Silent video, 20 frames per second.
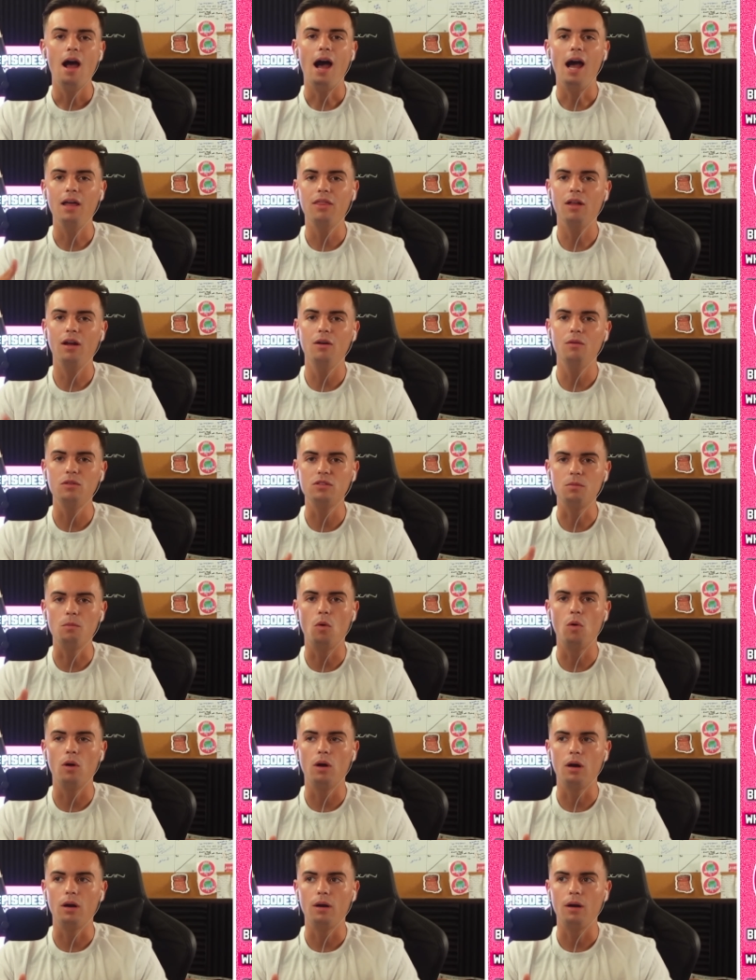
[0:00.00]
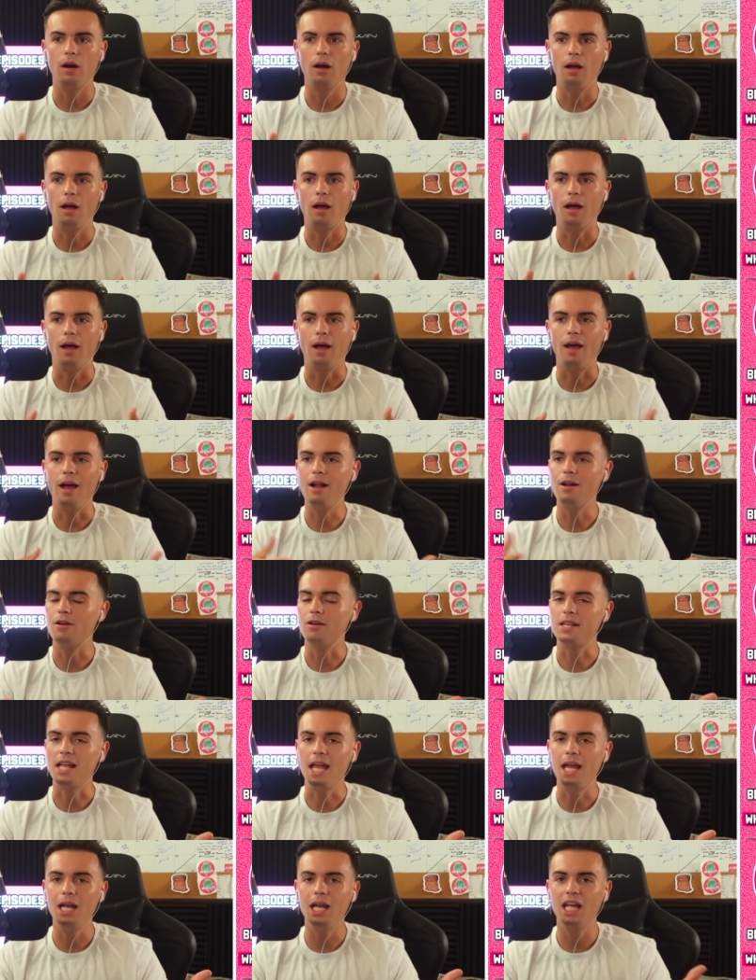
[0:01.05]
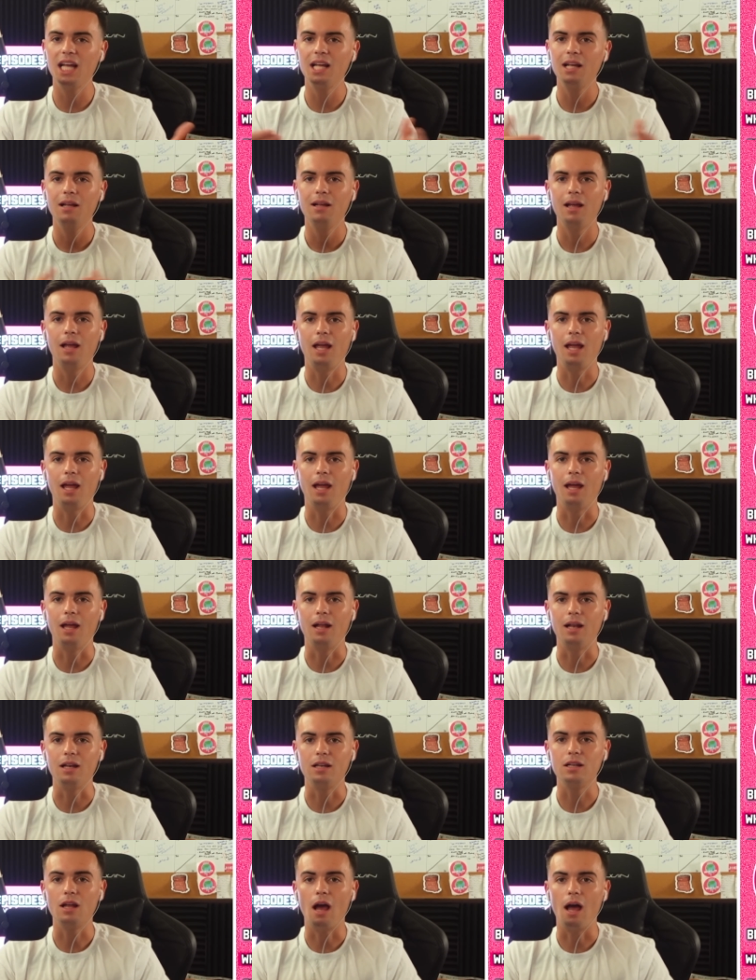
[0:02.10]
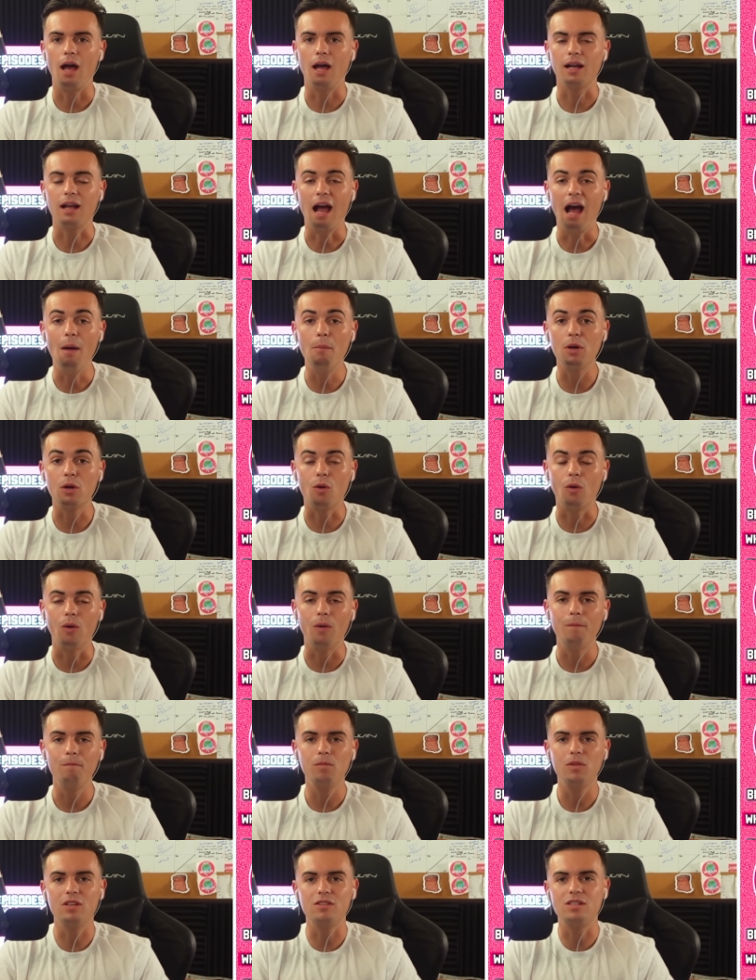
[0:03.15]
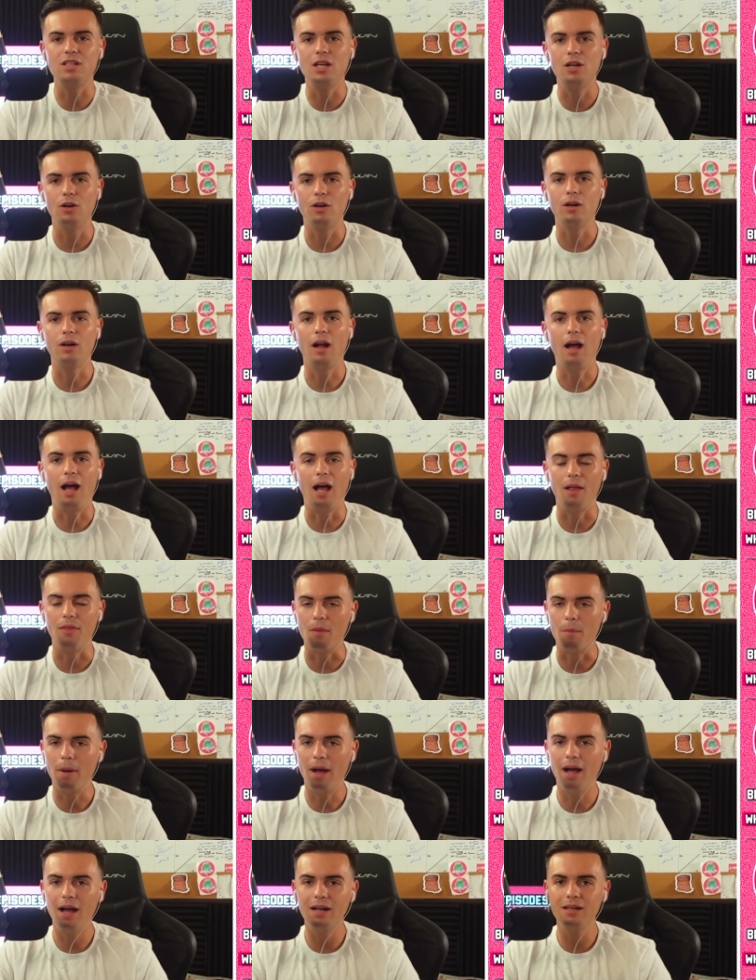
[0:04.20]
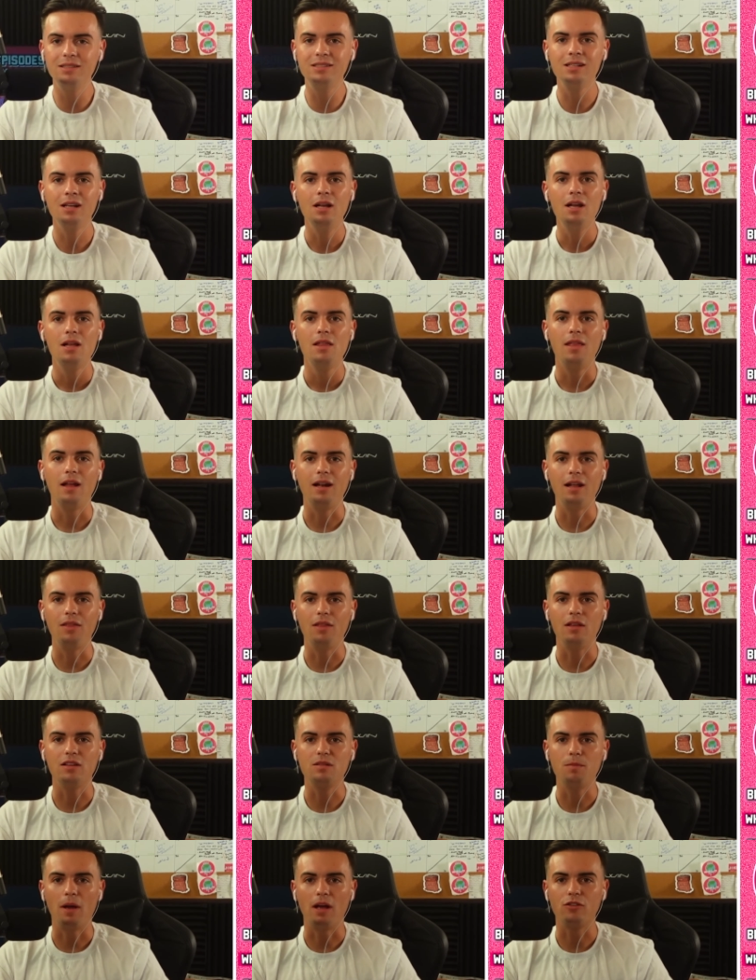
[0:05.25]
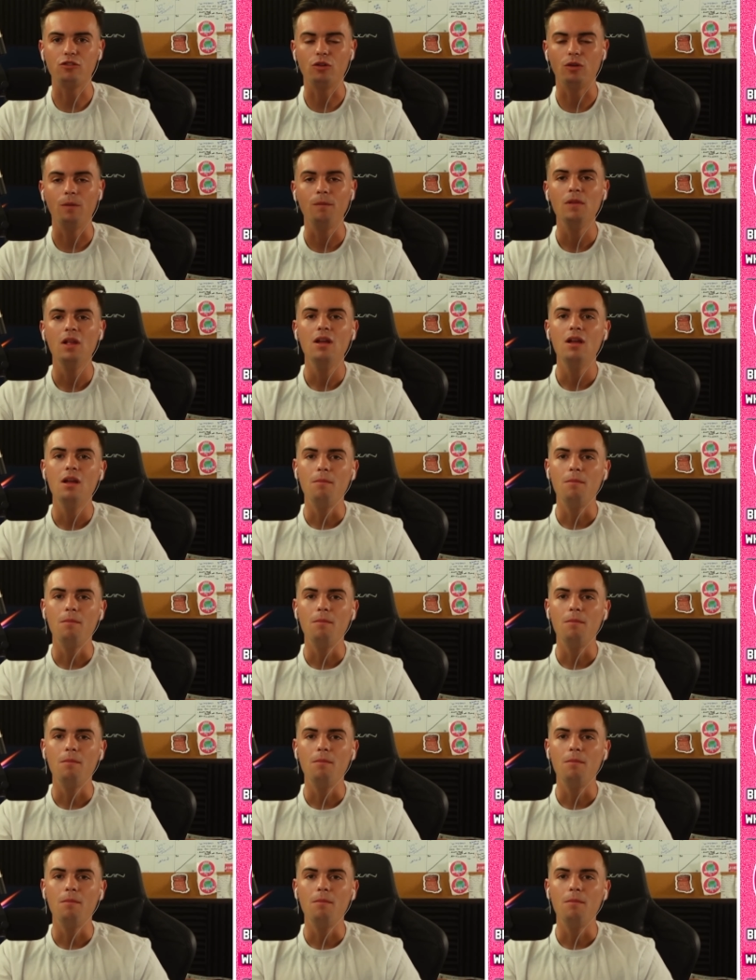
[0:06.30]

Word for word: I thought it was more uh, entertaining and uh, comical to see her on the pods than in this special.